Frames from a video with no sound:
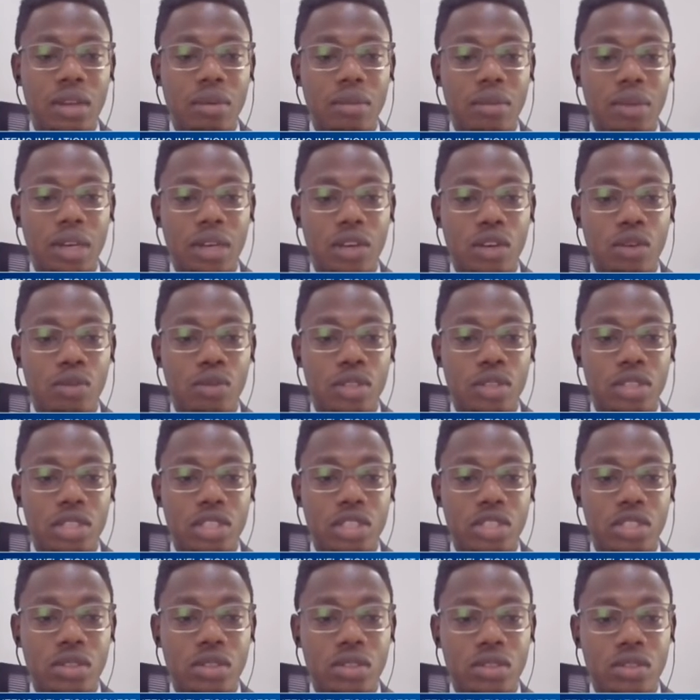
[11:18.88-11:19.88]

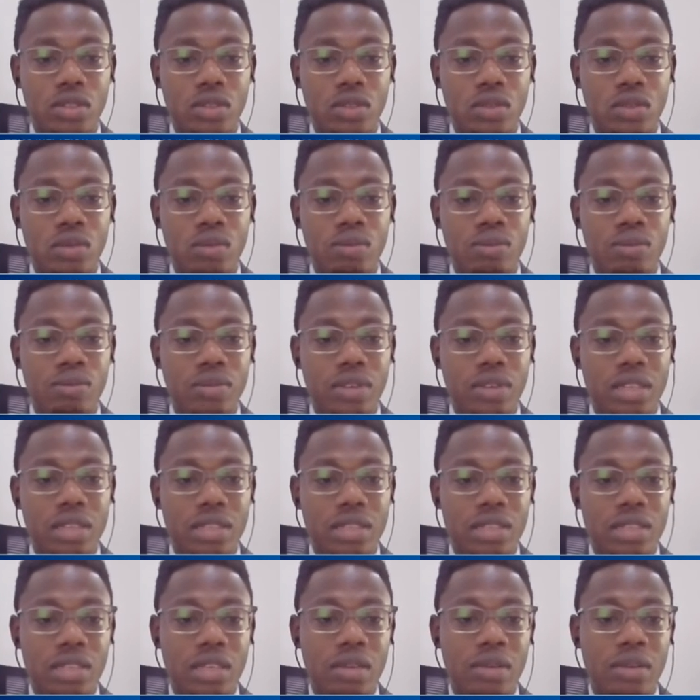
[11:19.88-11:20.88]
accommodation, you know, let's
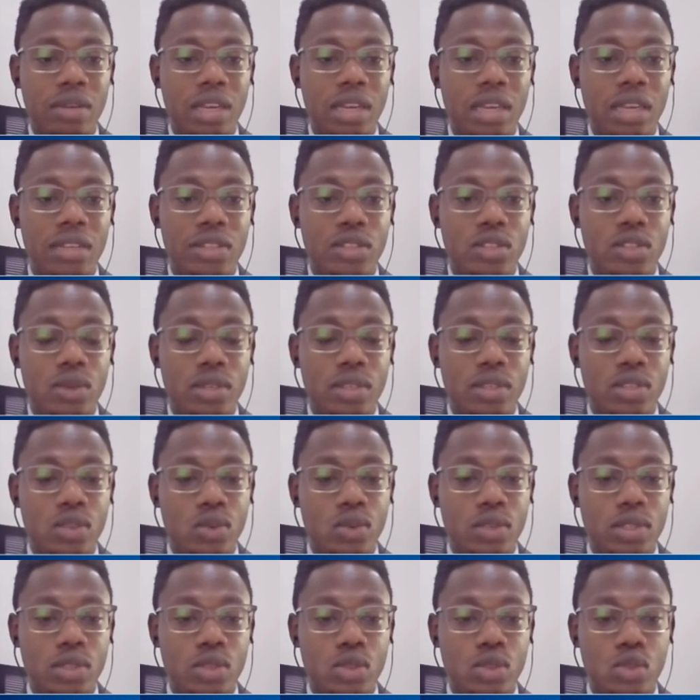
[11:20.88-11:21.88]
say early
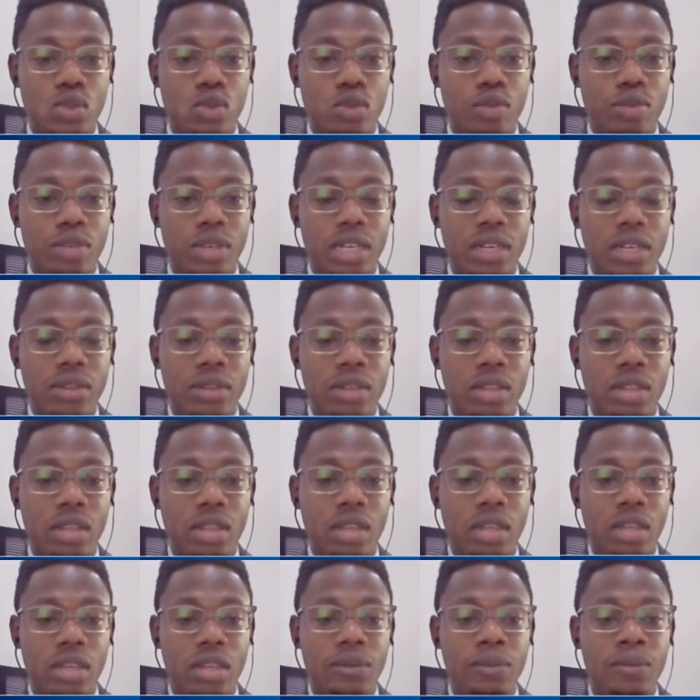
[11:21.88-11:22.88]
2022, but I don't
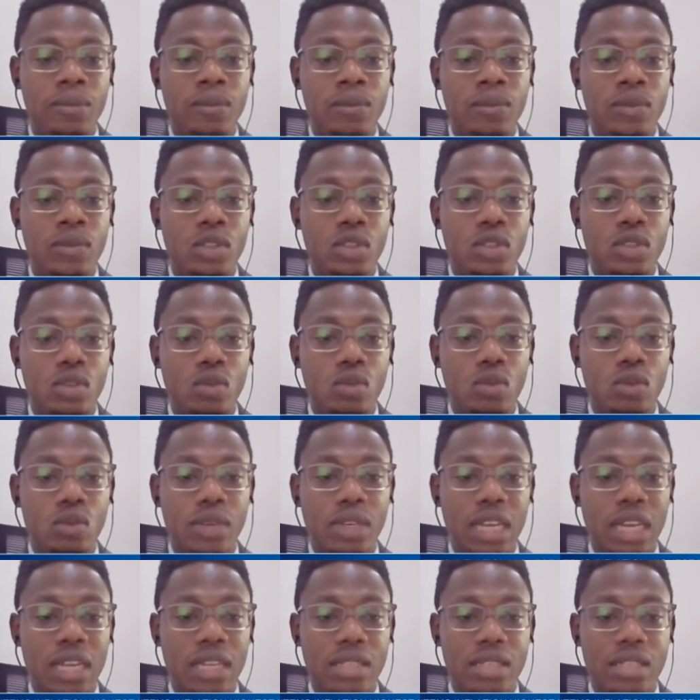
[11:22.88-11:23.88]
think, you know, we would
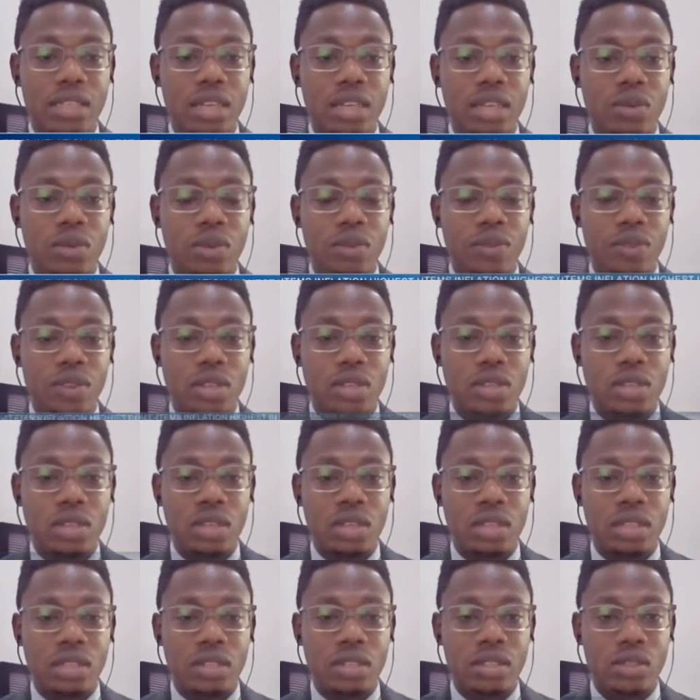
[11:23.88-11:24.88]
see any reversal
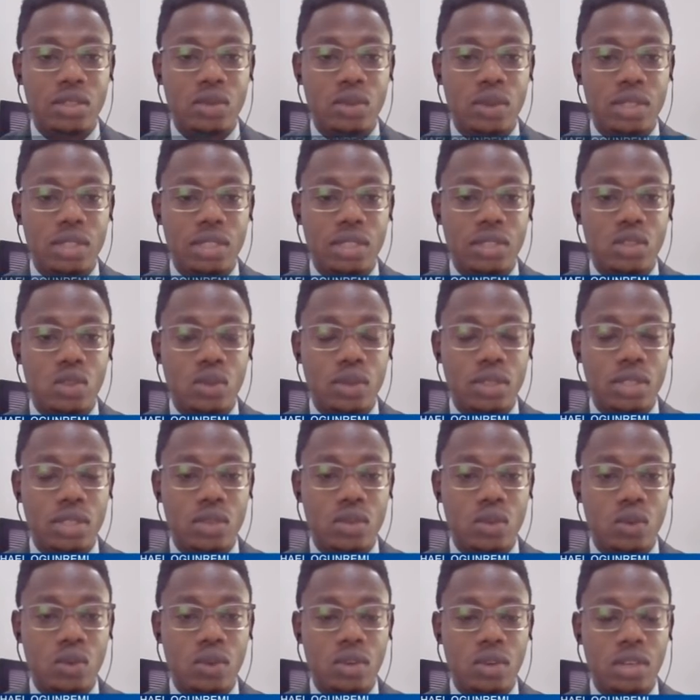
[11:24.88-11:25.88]
in
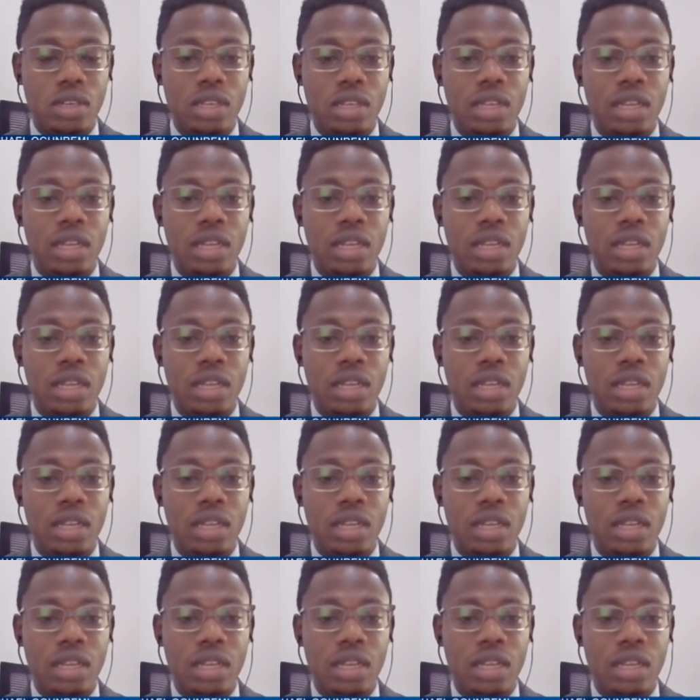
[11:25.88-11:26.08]
2021.